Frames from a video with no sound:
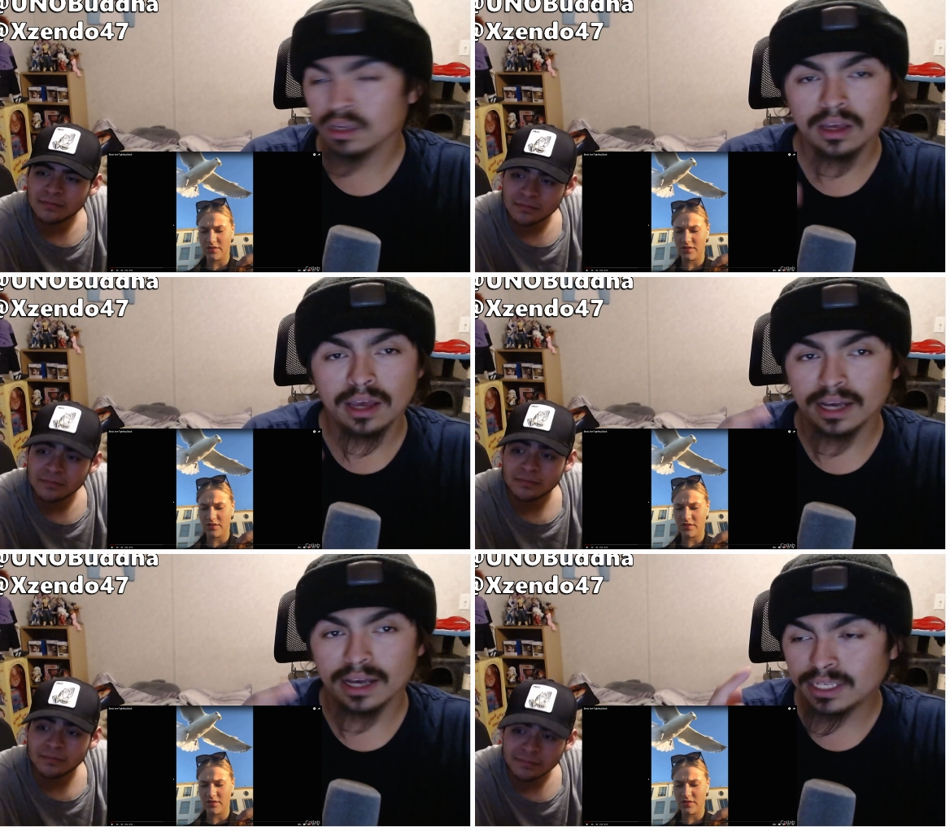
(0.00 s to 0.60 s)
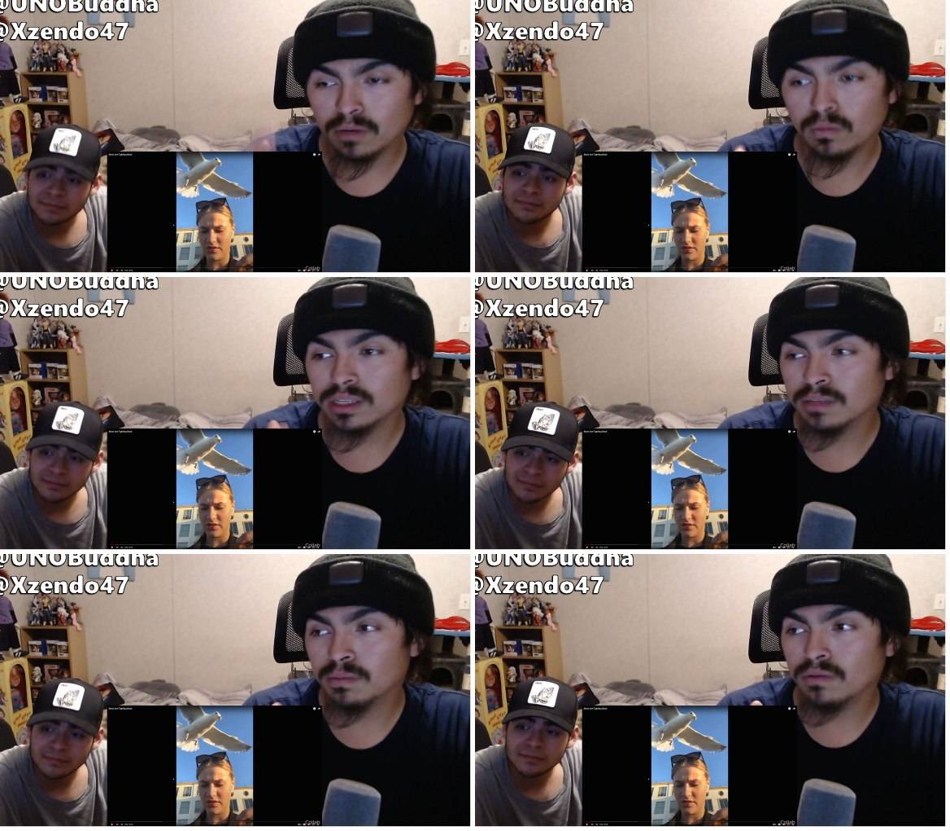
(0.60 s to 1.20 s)
Speaker 1: I seen one of these
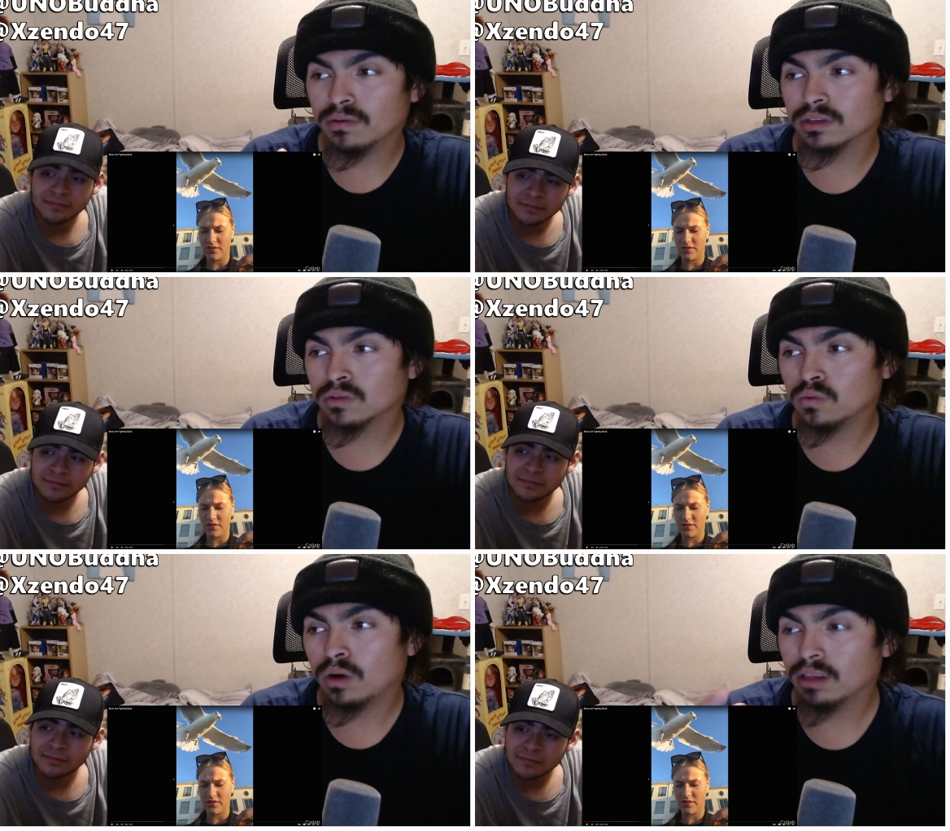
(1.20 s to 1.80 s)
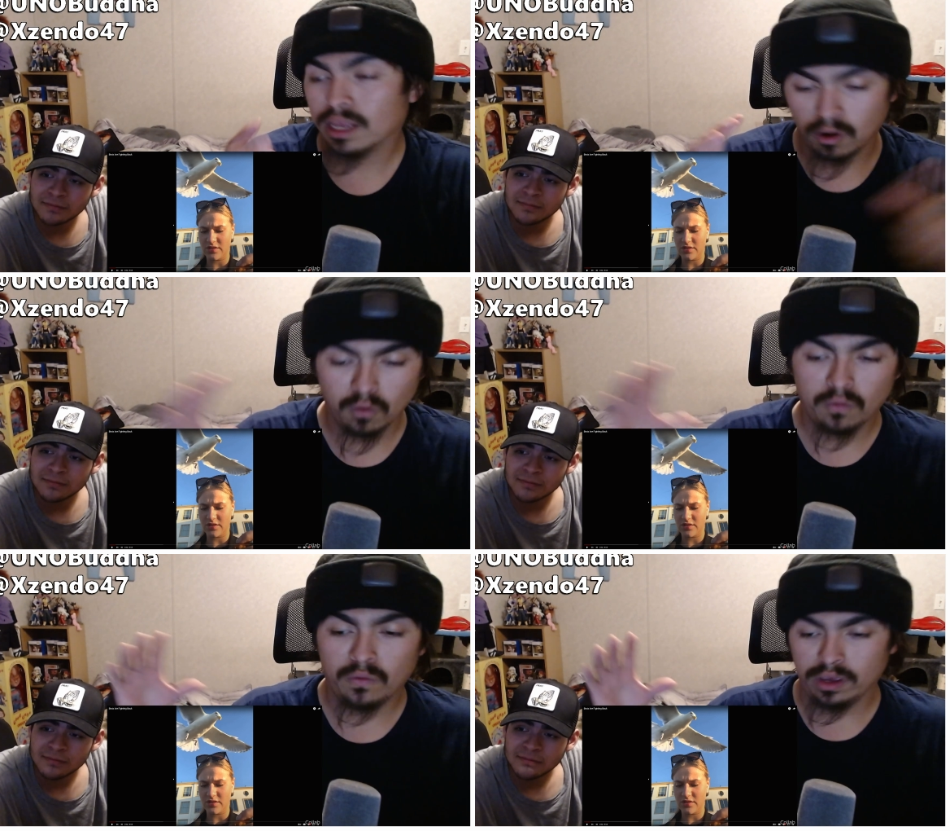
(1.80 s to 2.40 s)
motherfuckers swallow like a whole
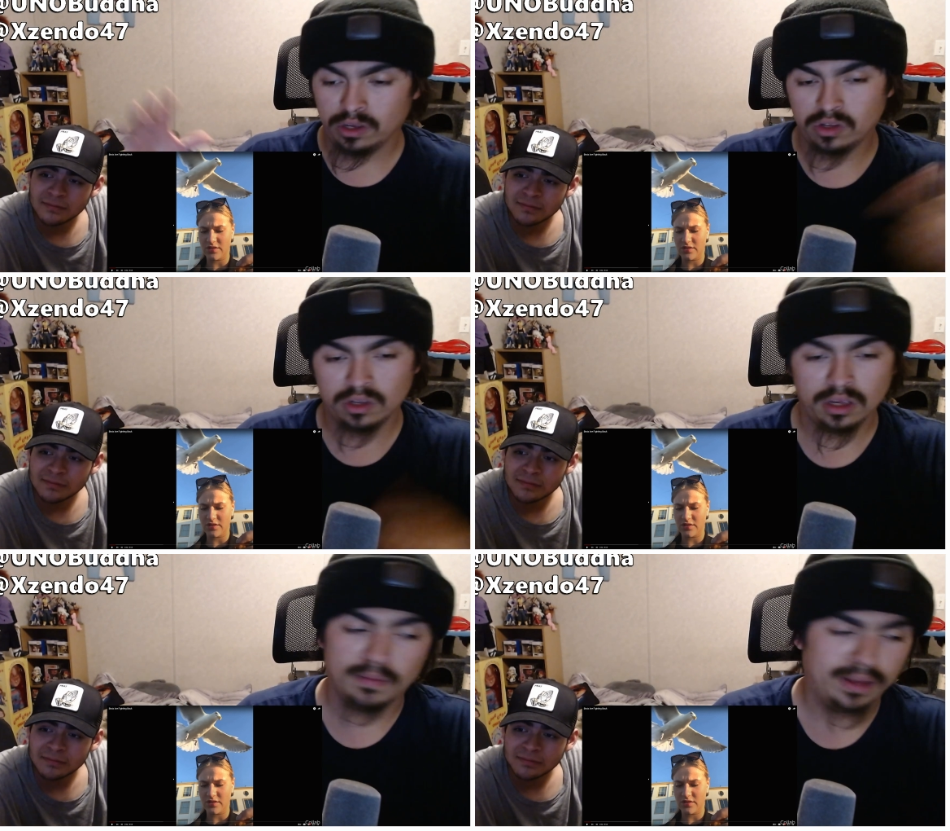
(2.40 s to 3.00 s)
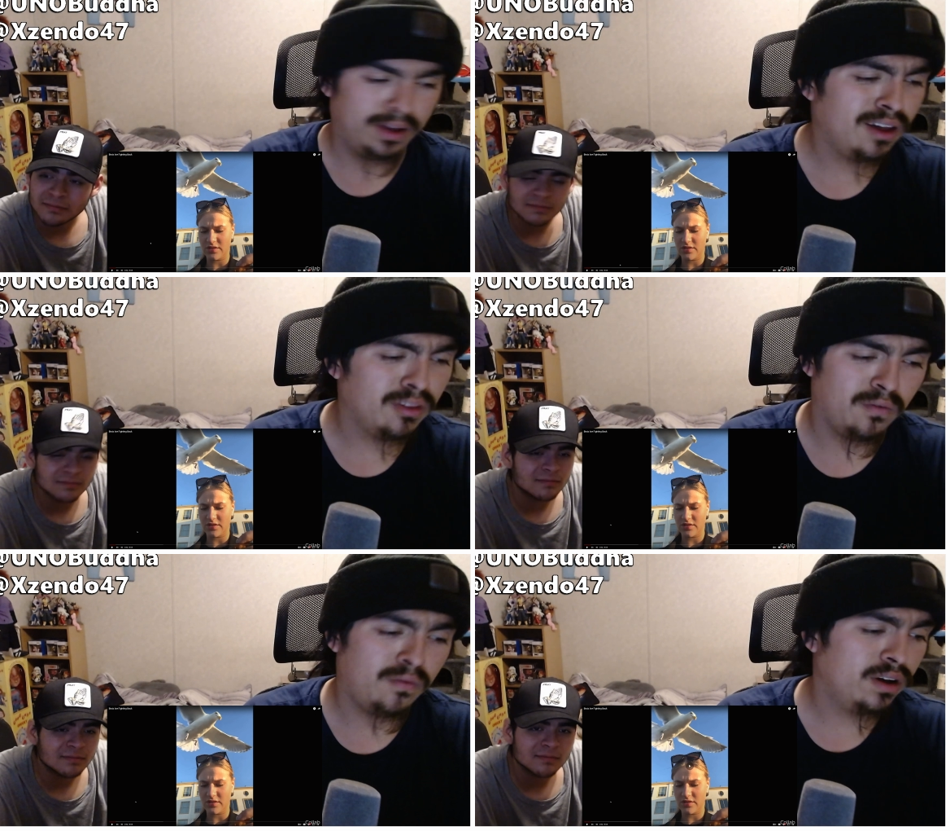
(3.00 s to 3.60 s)
fish. I'm like, how the
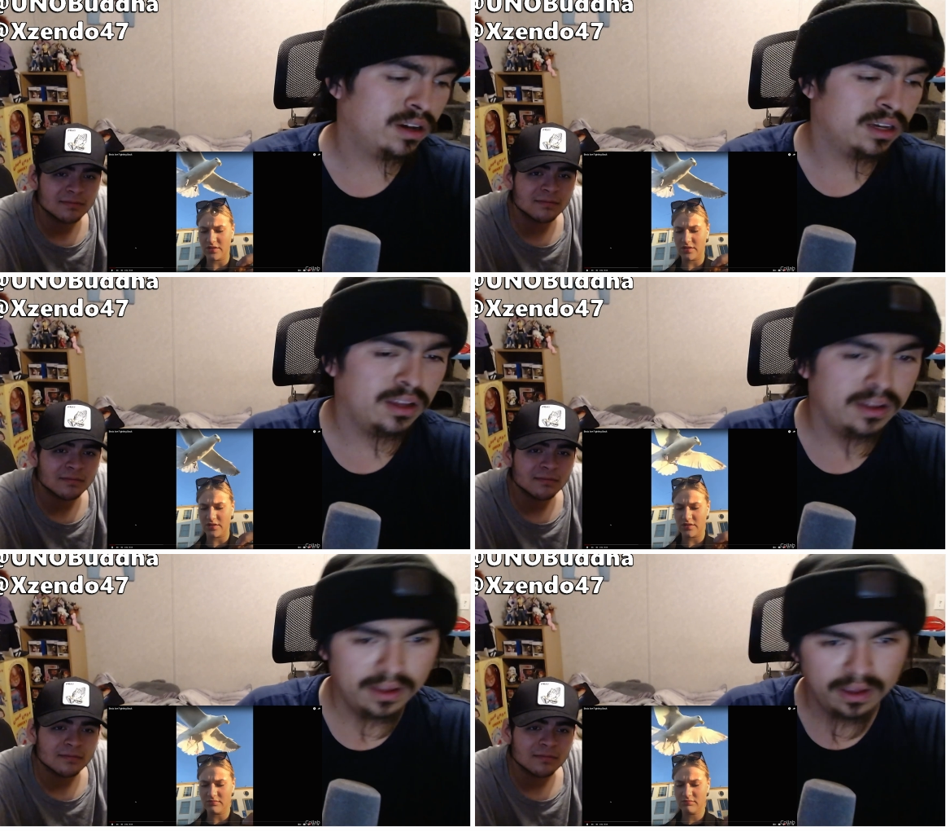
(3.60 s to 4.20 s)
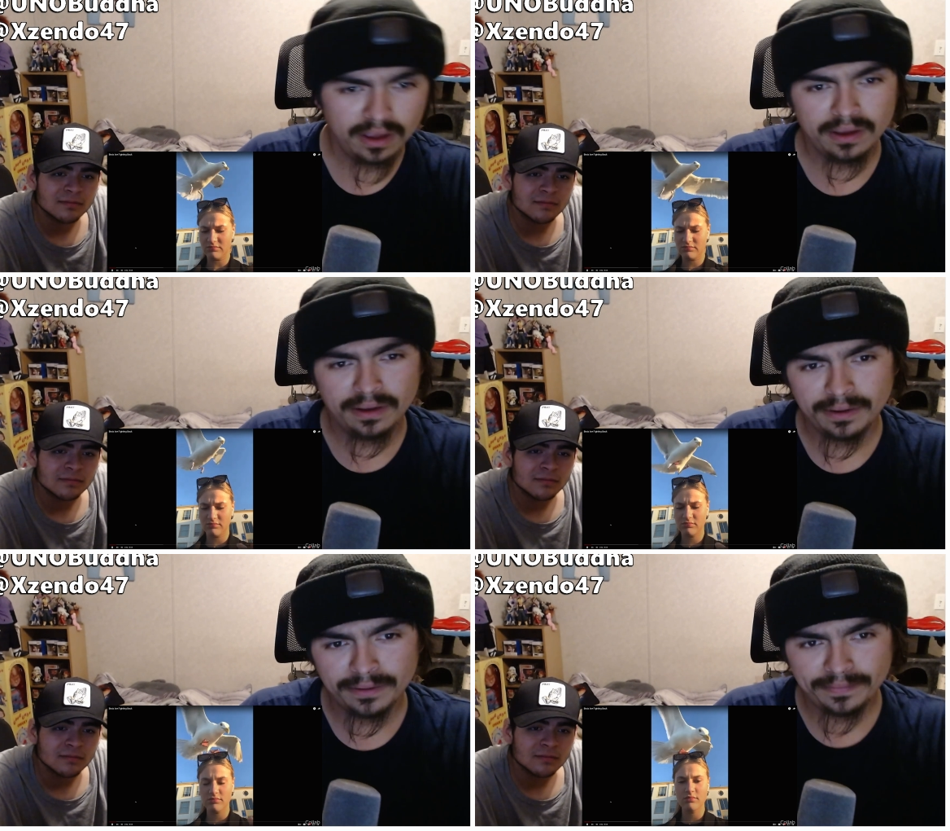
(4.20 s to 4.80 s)
fuck?
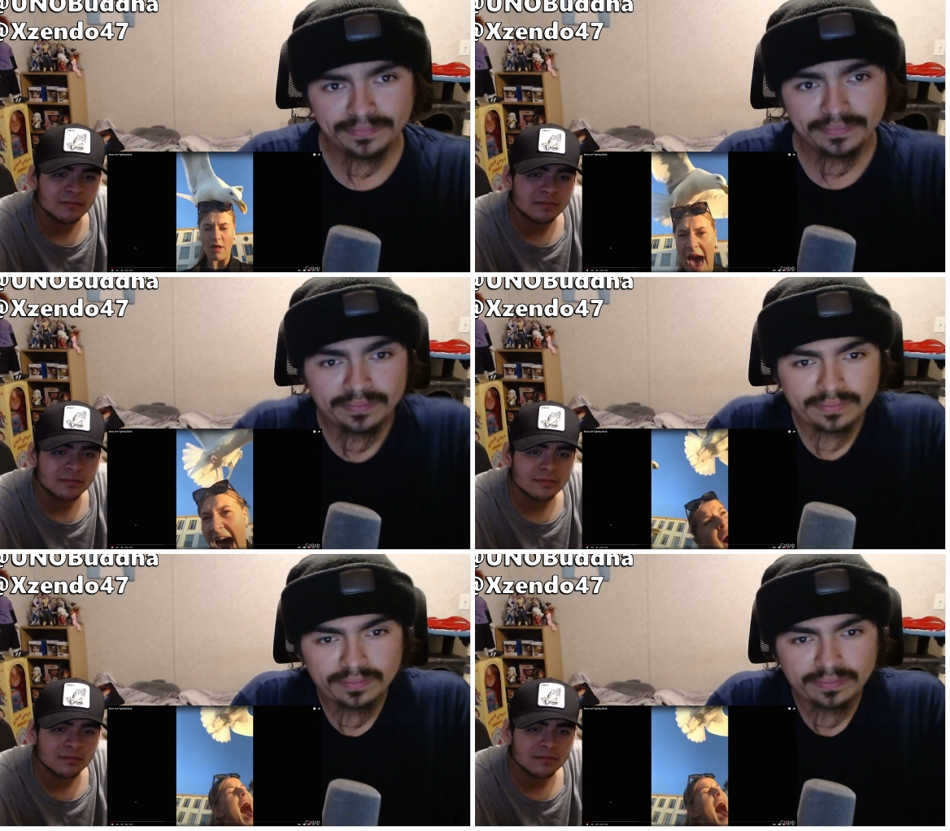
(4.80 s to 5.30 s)
Oh